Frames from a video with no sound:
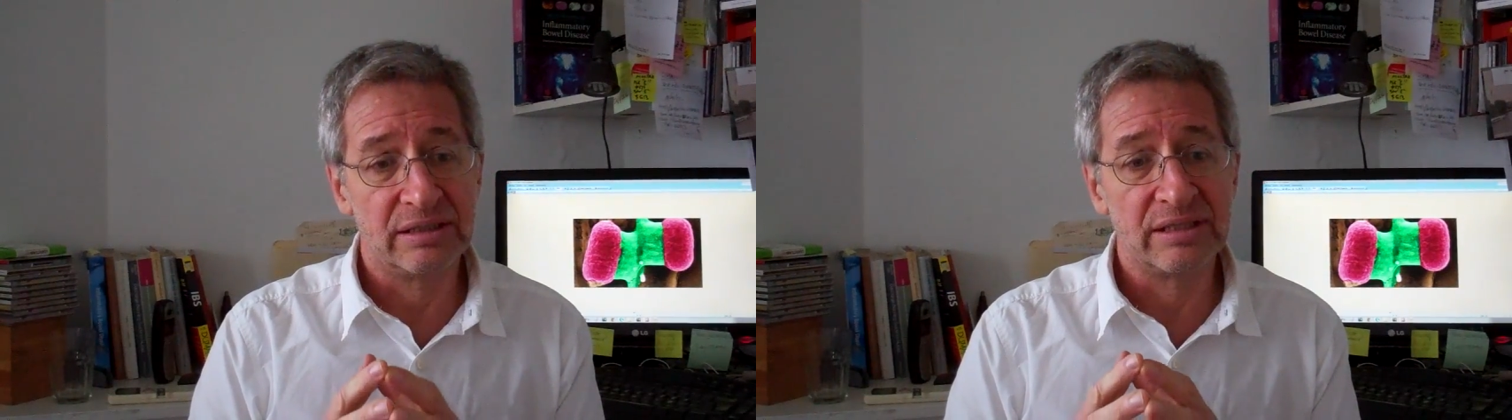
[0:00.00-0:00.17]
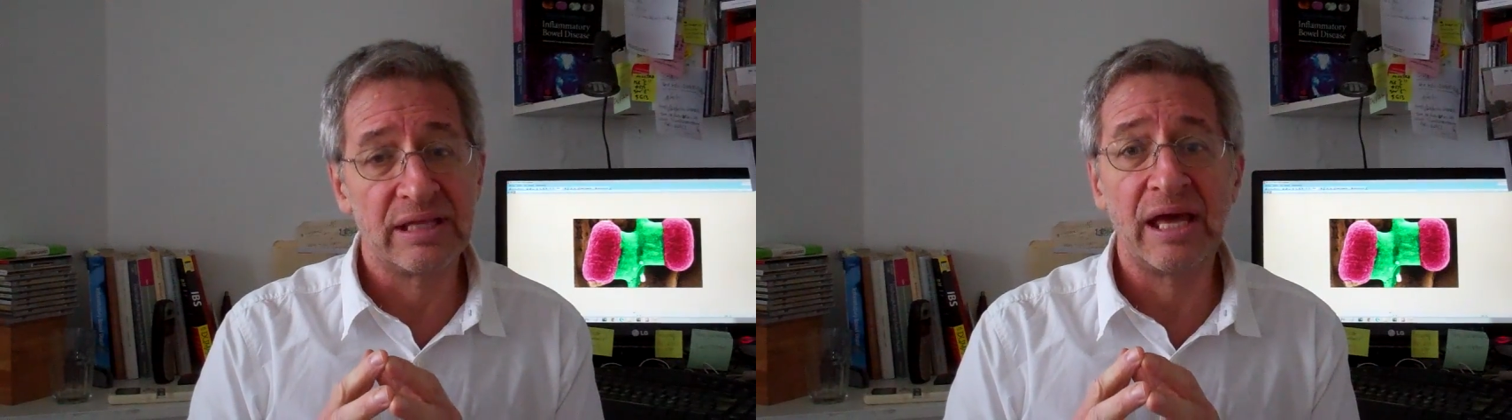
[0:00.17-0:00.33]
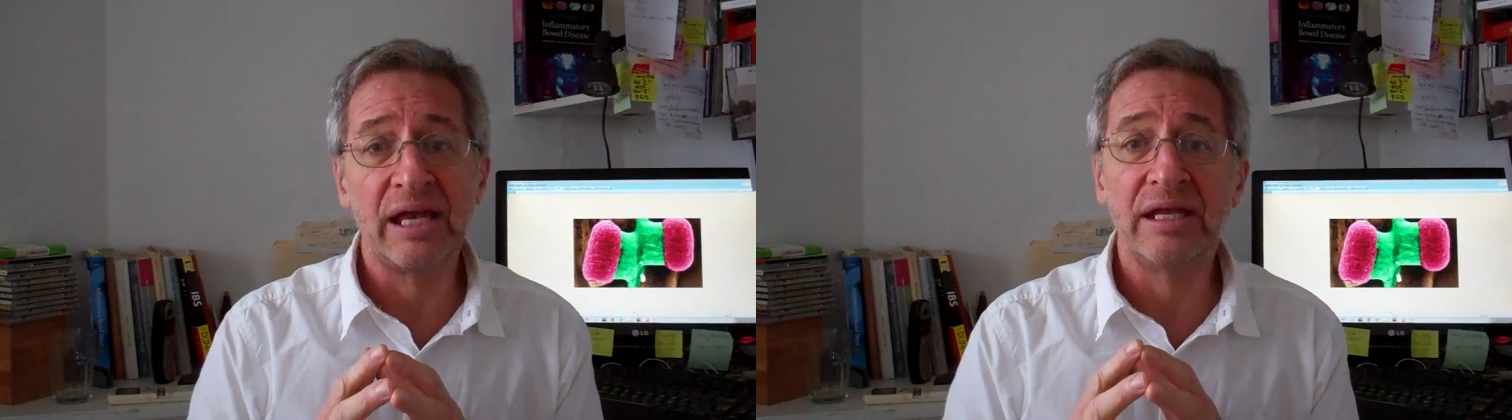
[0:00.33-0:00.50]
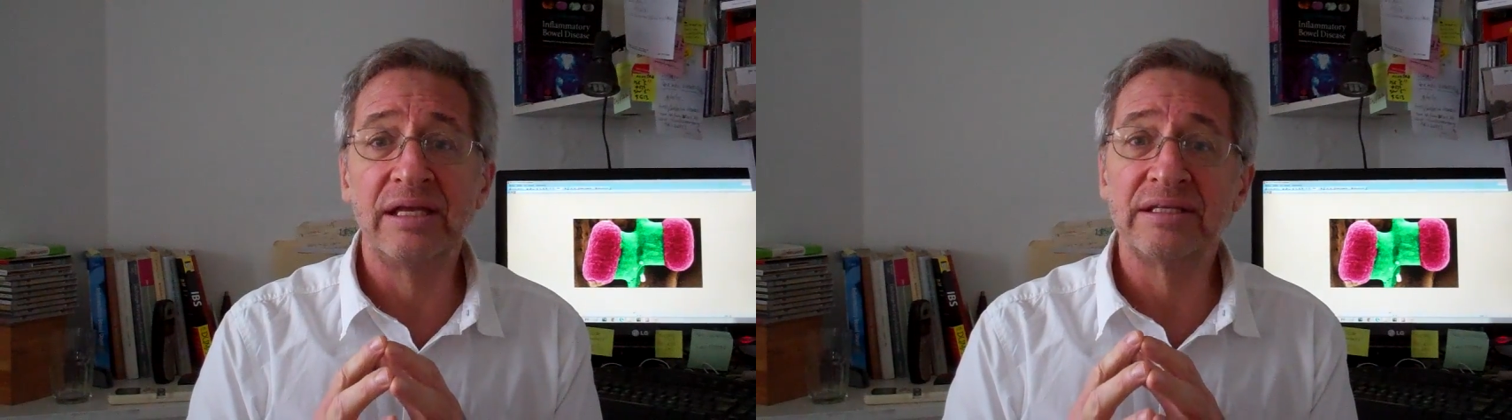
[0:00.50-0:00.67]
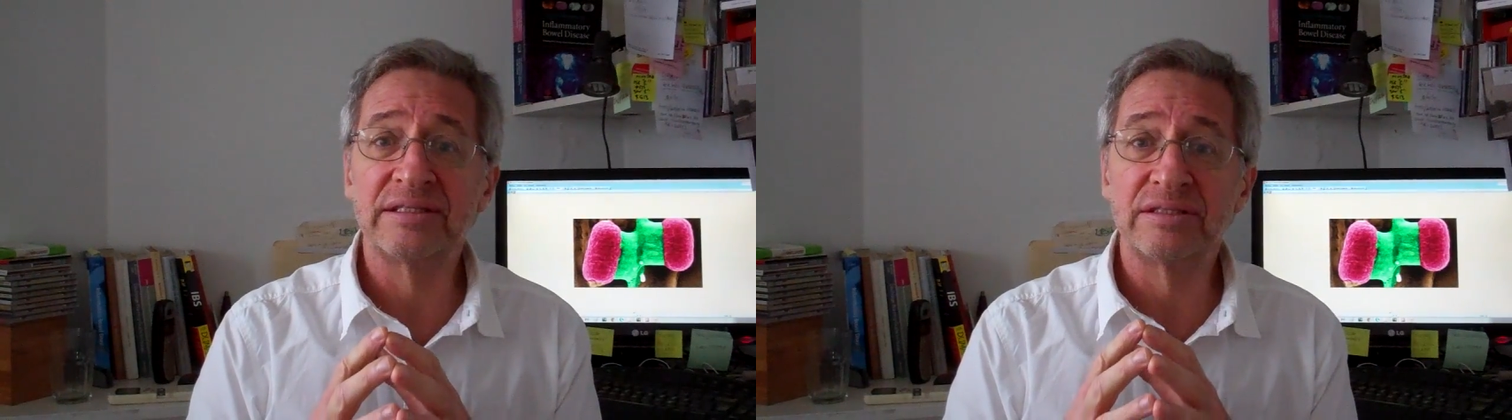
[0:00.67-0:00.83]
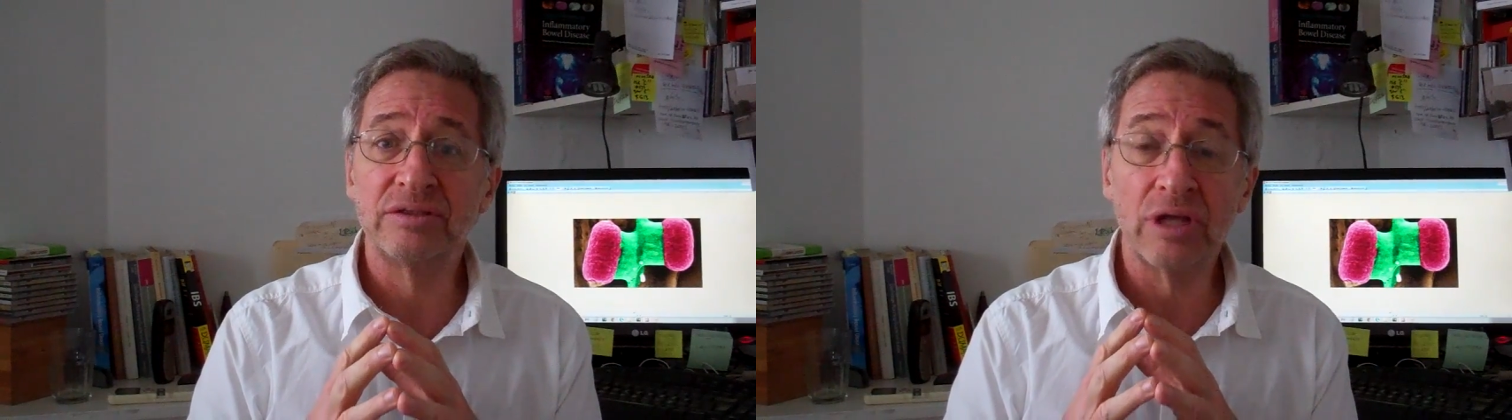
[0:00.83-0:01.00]
that
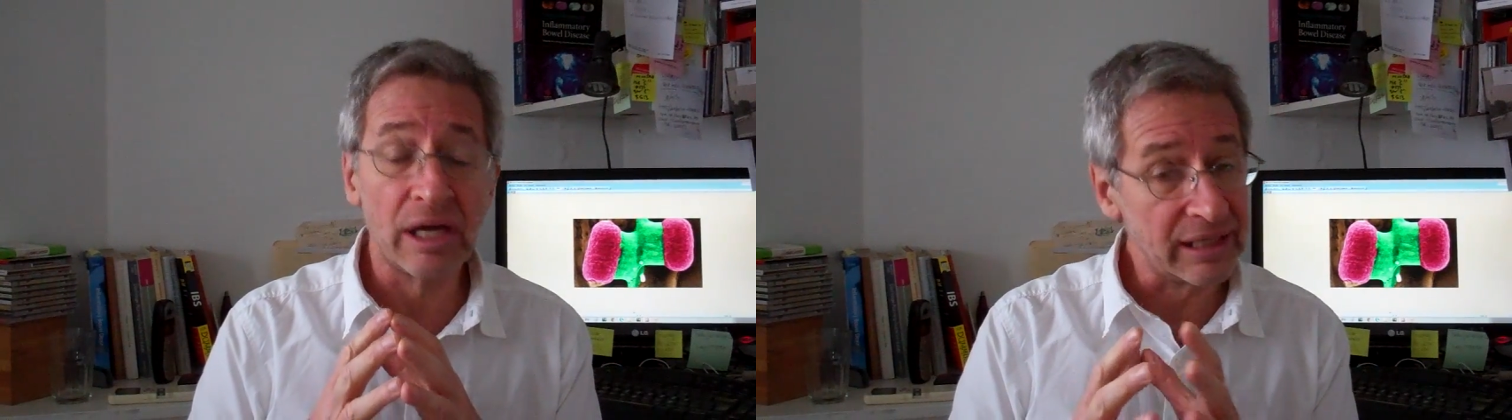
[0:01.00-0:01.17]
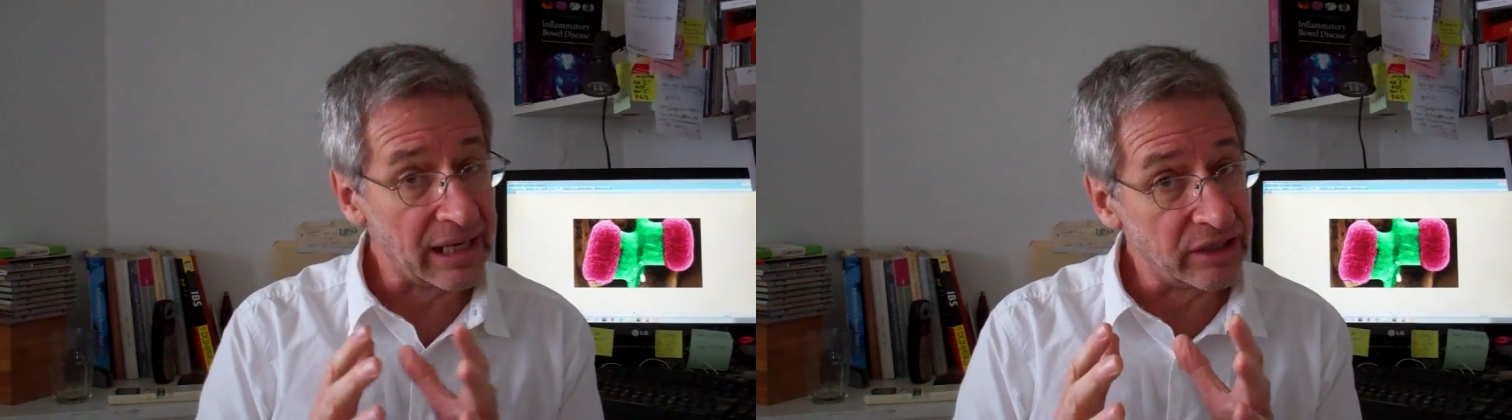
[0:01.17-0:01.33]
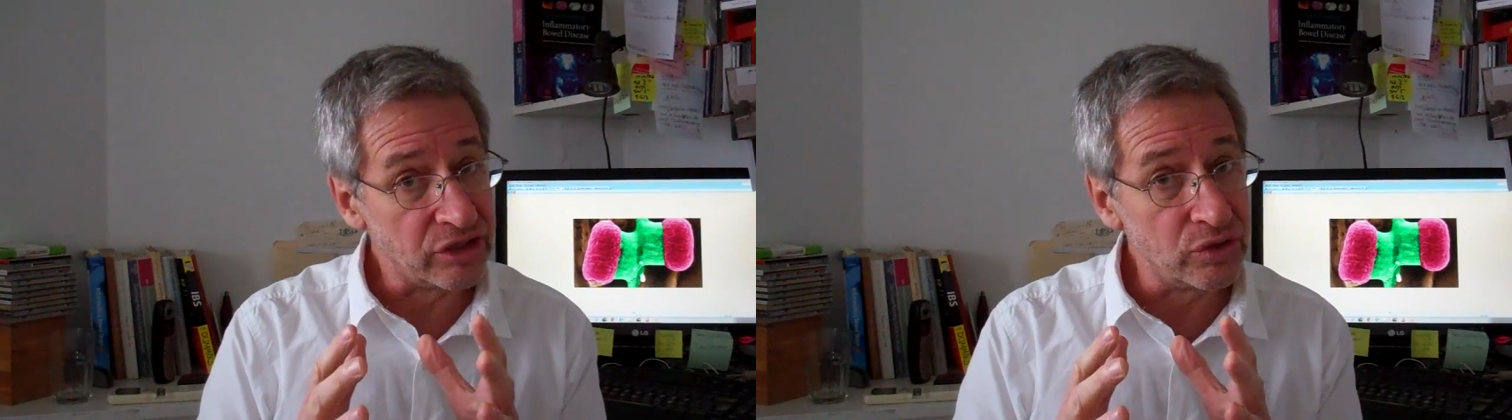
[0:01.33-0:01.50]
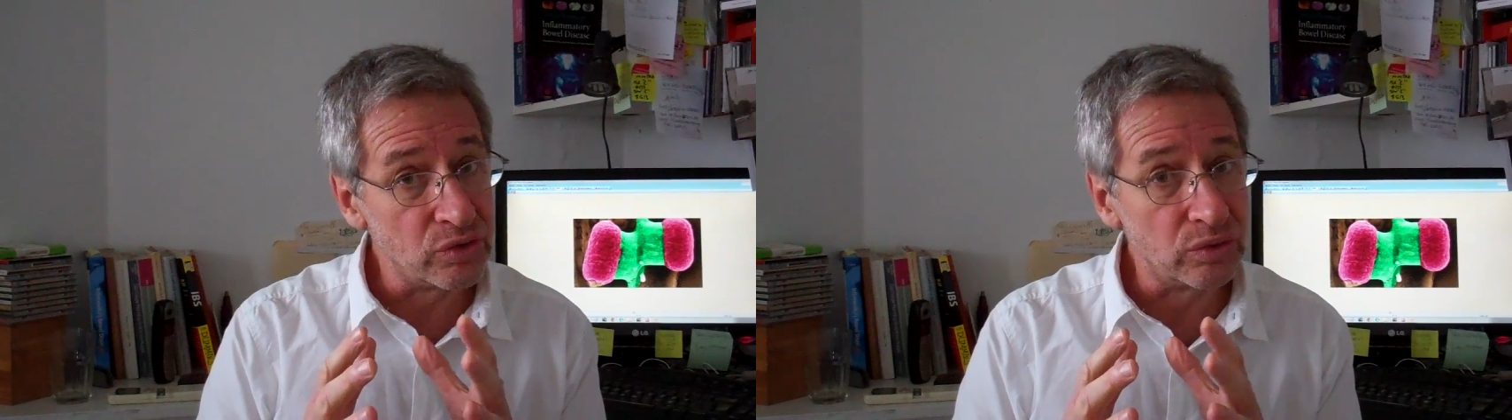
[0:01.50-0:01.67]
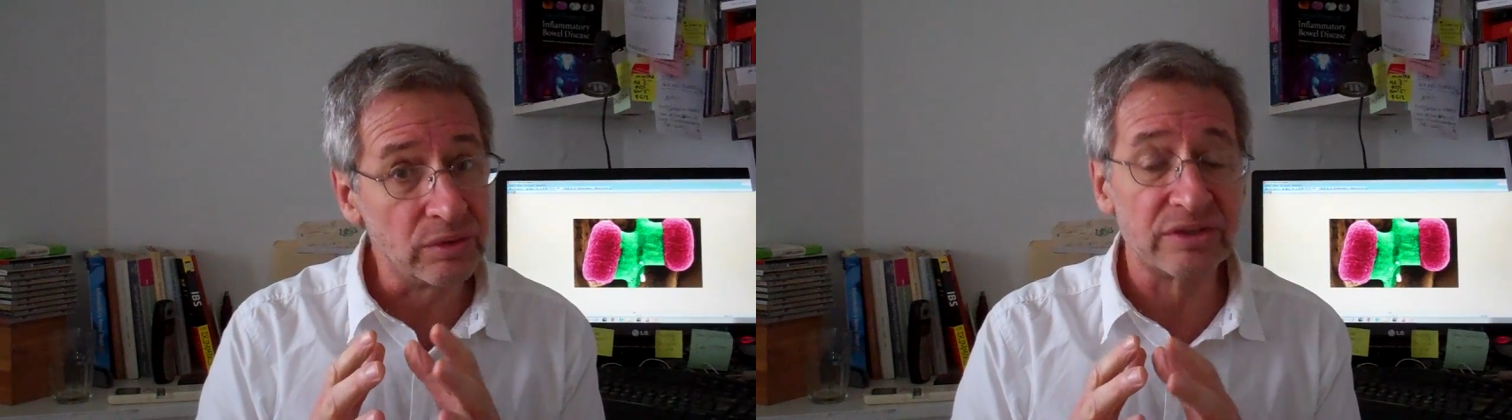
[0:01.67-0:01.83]
is not that new,